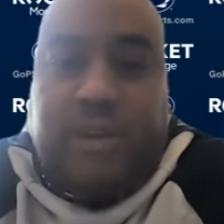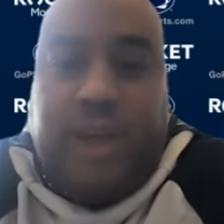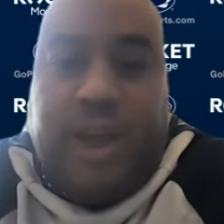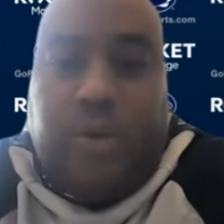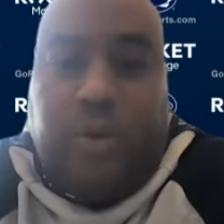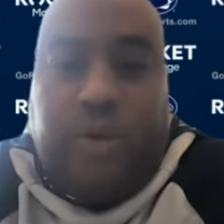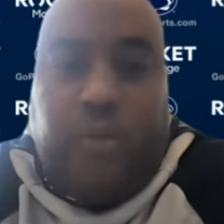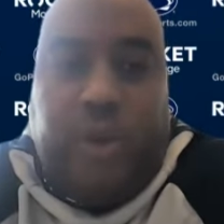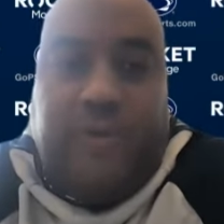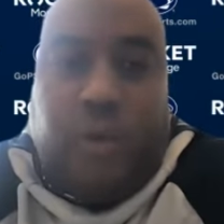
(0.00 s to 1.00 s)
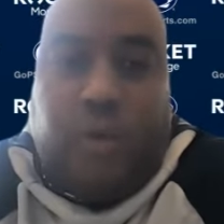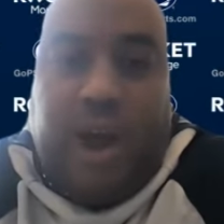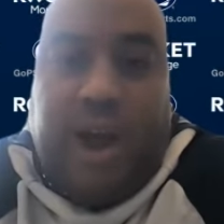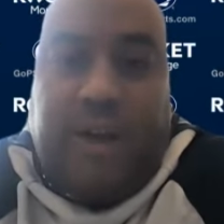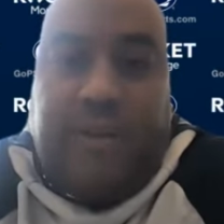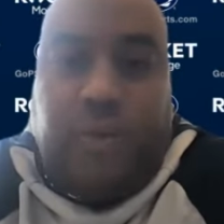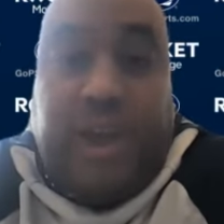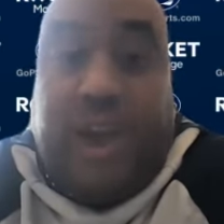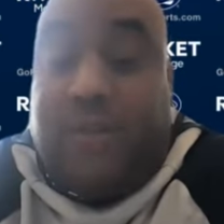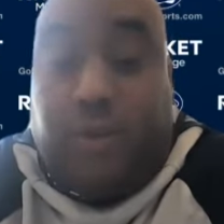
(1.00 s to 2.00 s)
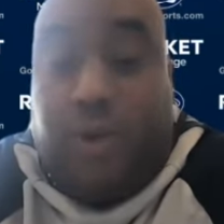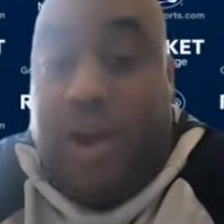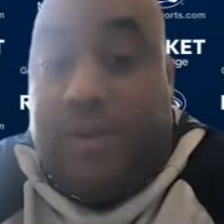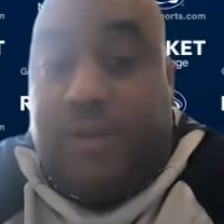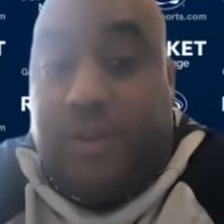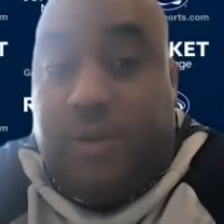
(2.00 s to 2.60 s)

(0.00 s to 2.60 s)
And now we've arrived. We haven't arrived.